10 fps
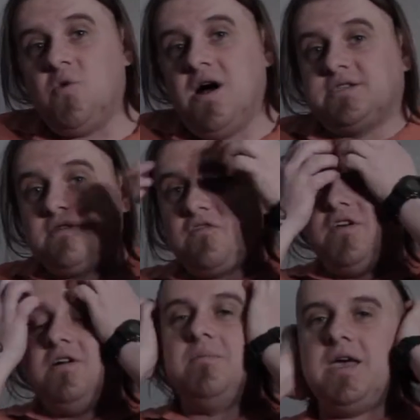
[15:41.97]
watch the
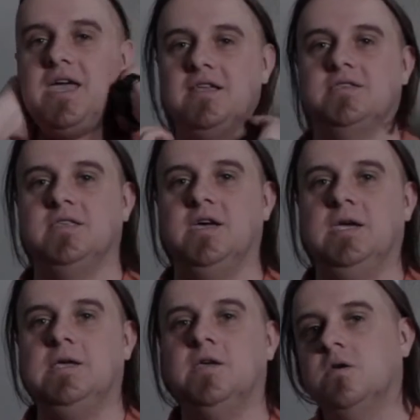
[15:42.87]
film and it's
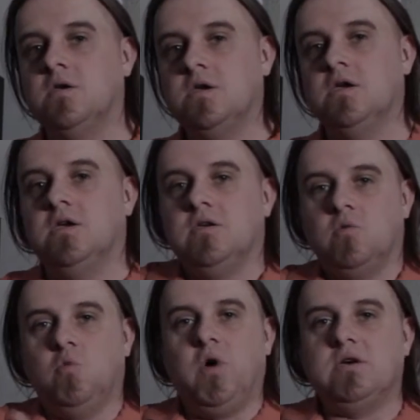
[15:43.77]
like,
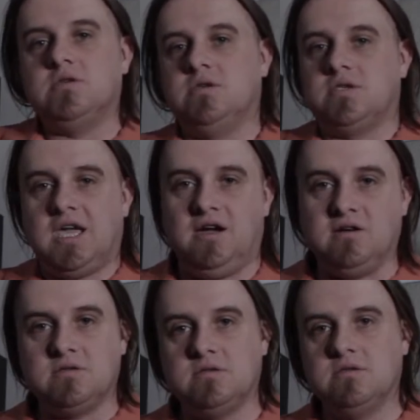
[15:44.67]
where's the
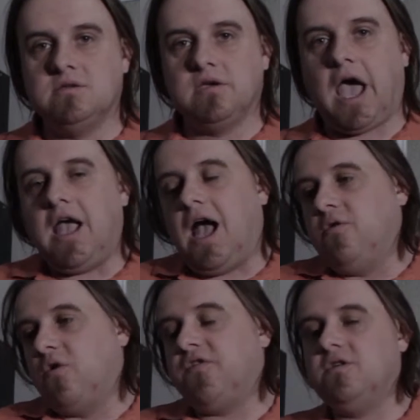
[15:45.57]
scares?
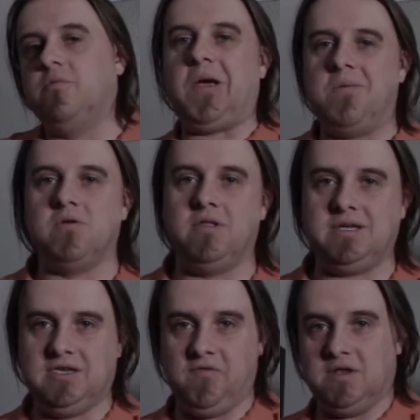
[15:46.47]
I refer to the Paranormal
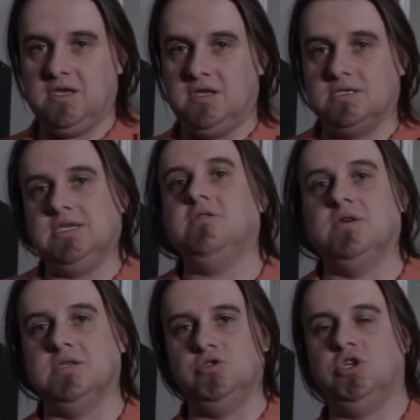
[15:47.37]
Activity
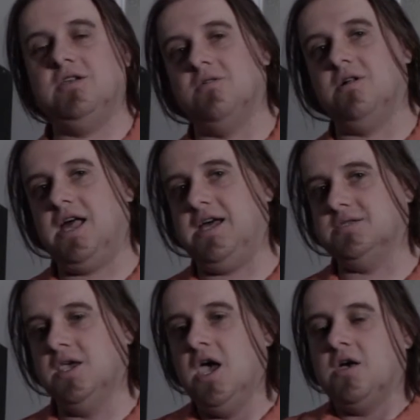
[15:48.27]
series in general
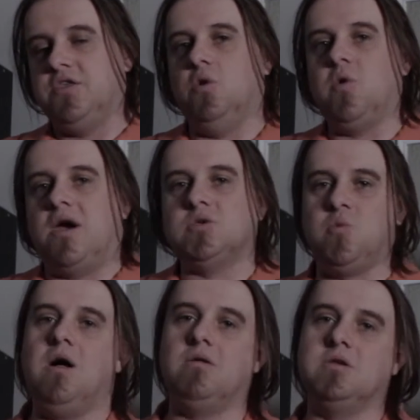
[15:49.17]
as the Where's
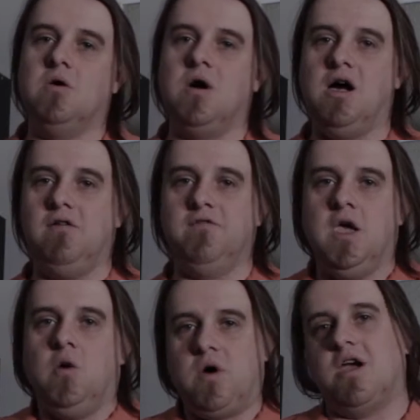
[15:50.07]
Waldo of
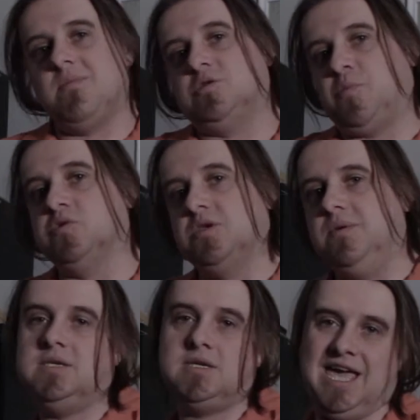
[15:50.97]
where am I supposed to
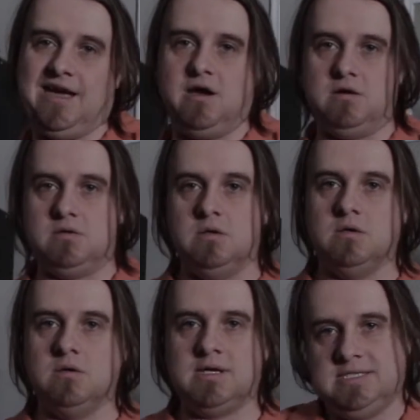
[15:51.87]
be scared
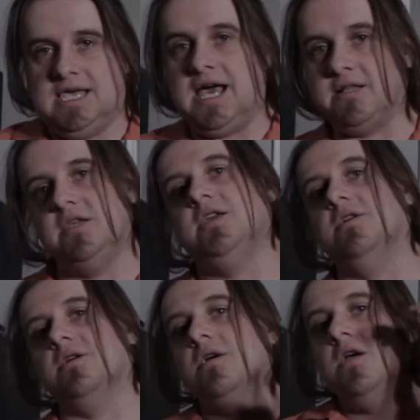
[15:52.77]
exactly
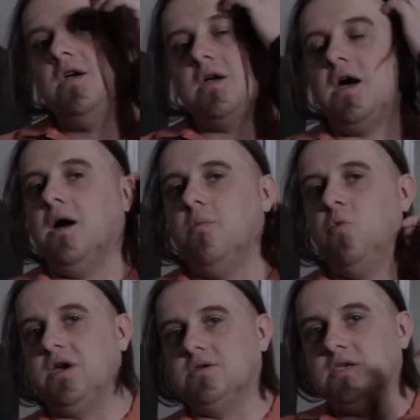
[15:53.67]
here?
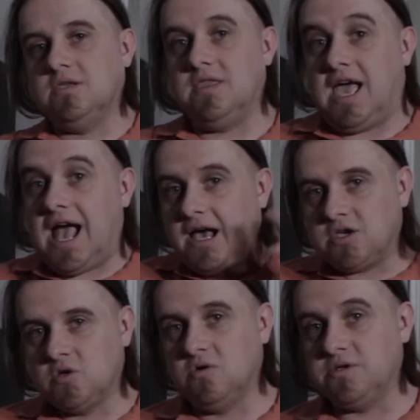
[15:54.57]
Where's the
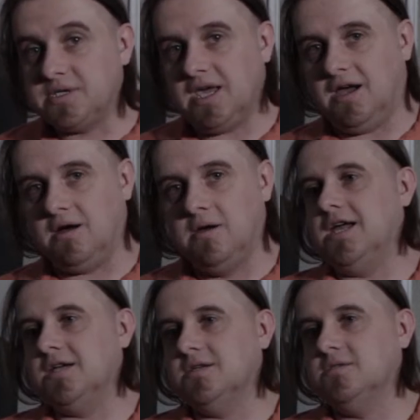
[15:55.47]
actual scare?
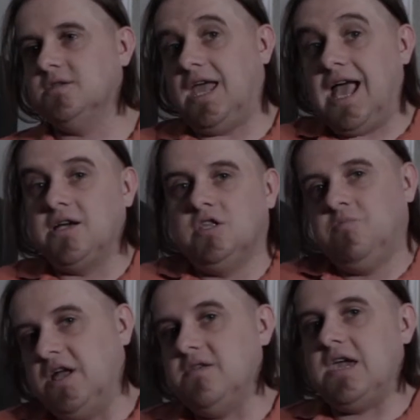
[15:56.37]
And they actually
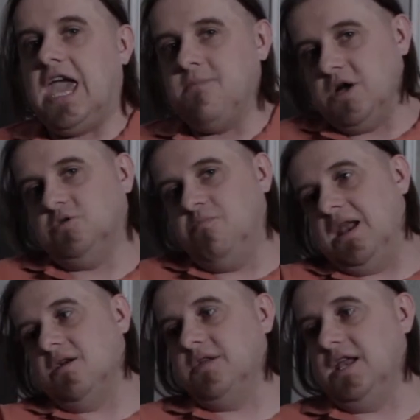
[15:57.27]
play the game much
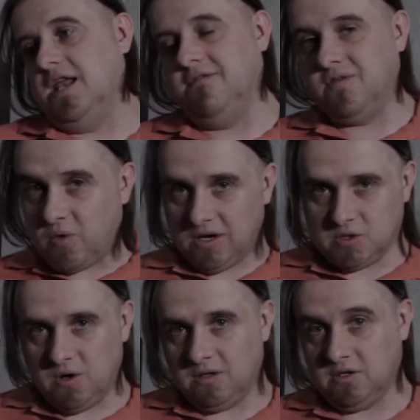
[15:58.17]
better than any of the
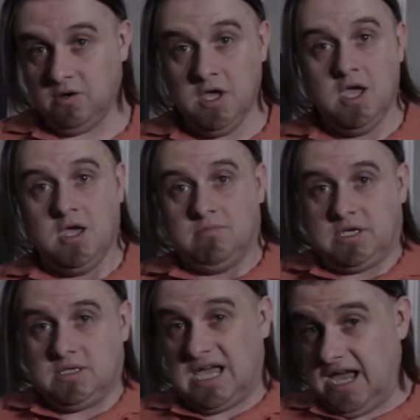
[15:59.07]
Where's Waldo,
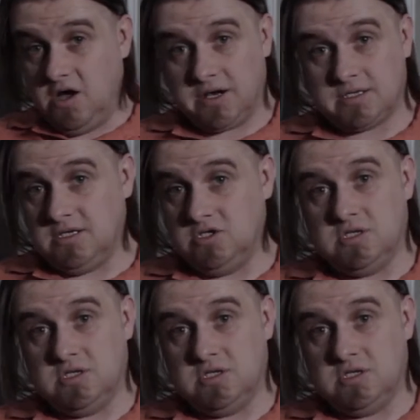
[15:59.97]
because I honestly